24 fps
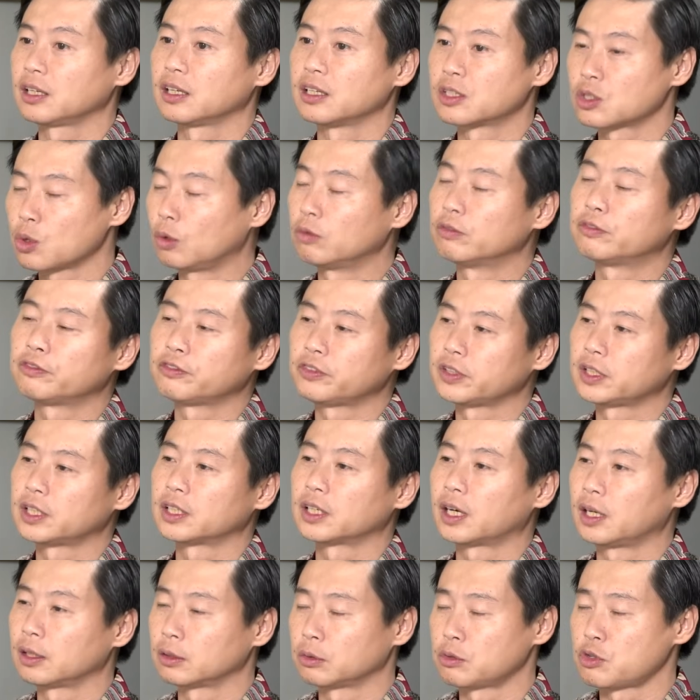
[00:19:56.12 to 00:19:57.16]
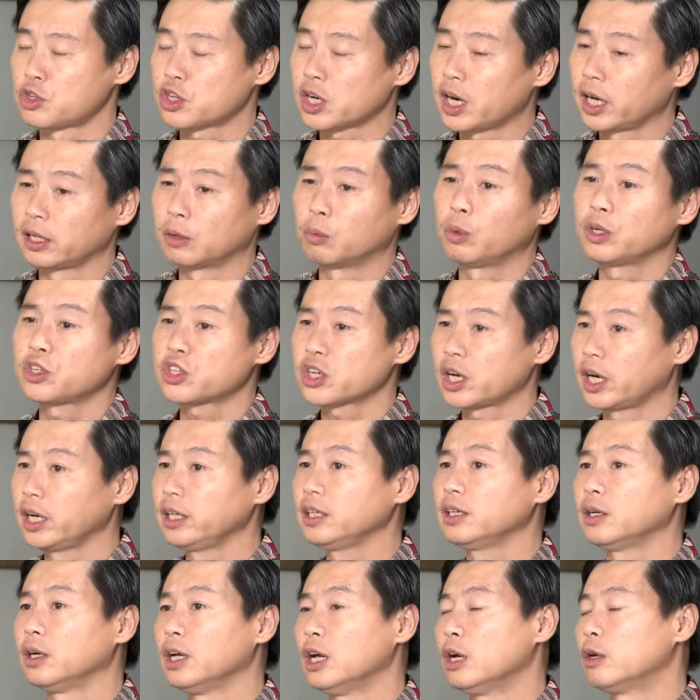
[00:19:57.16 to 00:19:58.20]
its own fear onto China. What
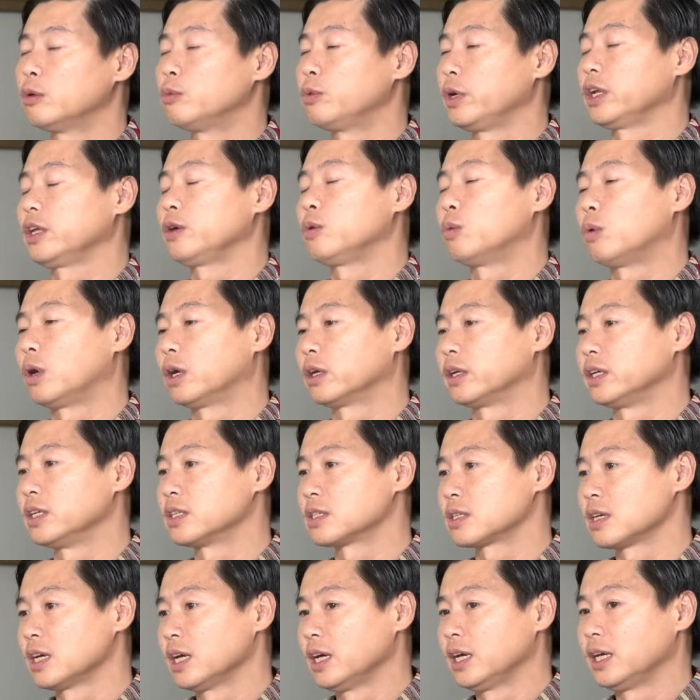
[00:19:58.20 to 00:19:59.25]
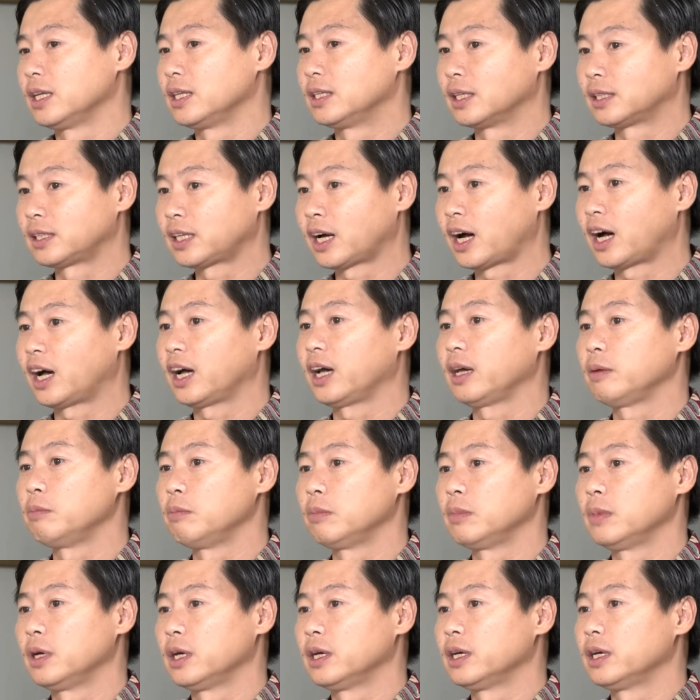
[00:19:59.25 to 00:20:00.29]
China really wants is the
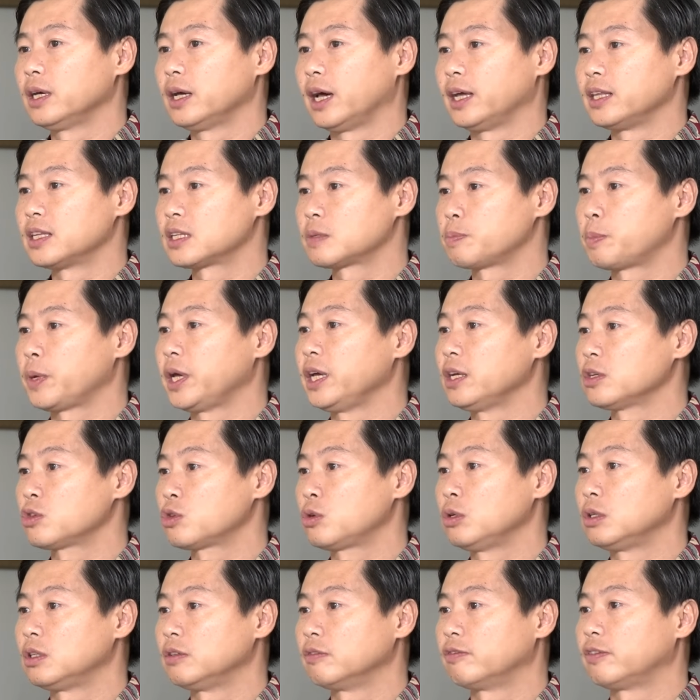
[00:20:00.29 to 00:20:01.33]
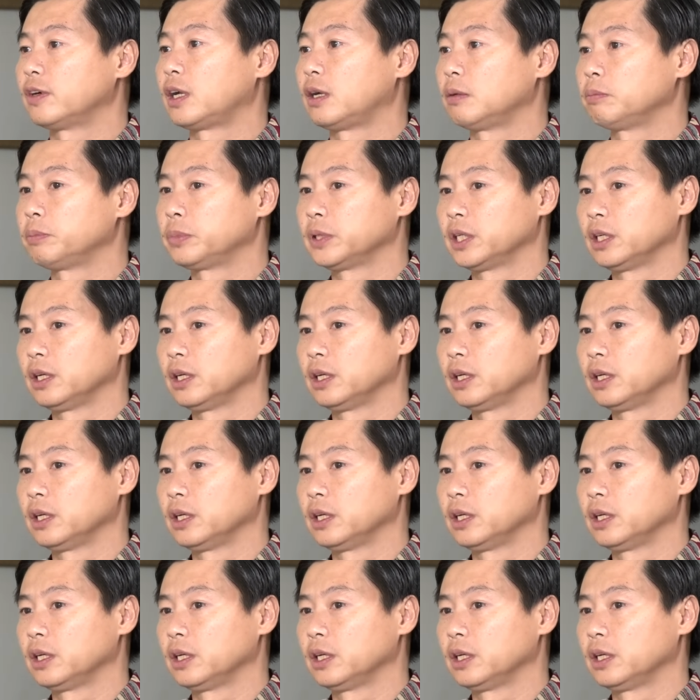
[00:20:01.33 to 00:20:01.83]
time and space to develop